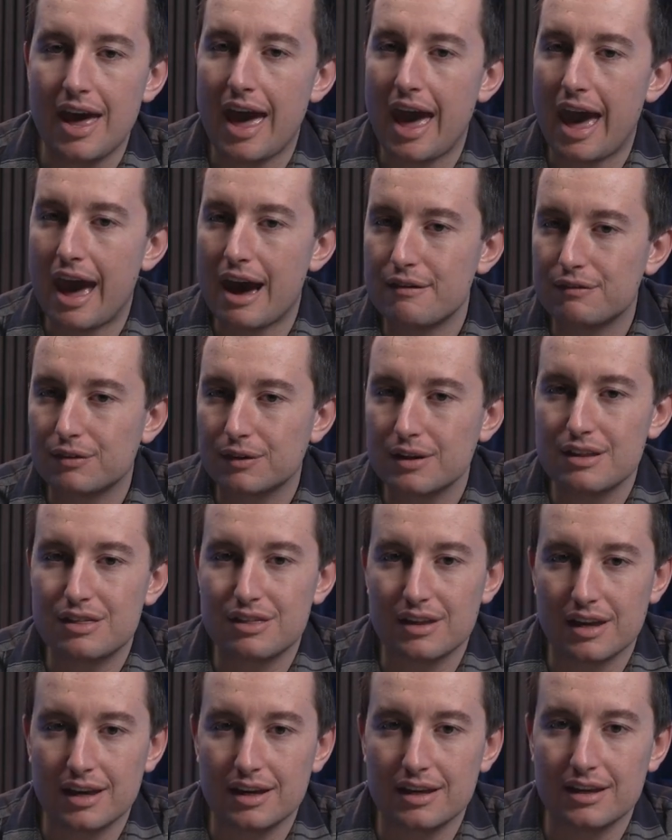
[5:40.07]

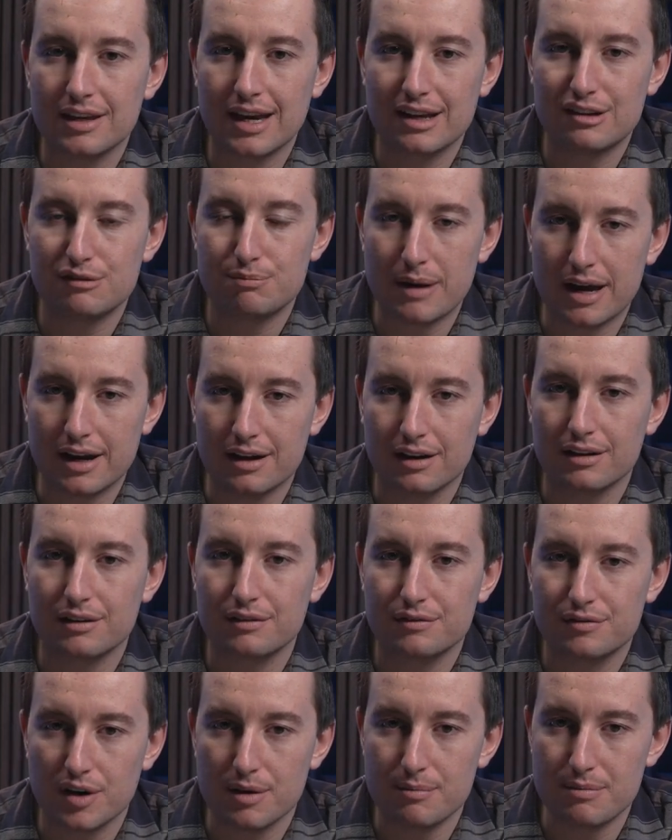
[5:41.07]
everything gets better
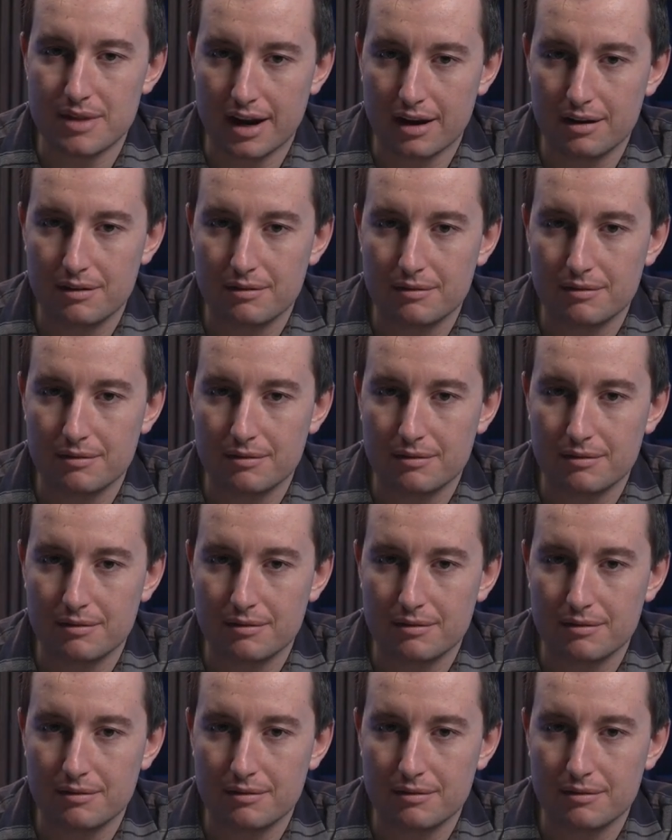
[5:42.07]
from there.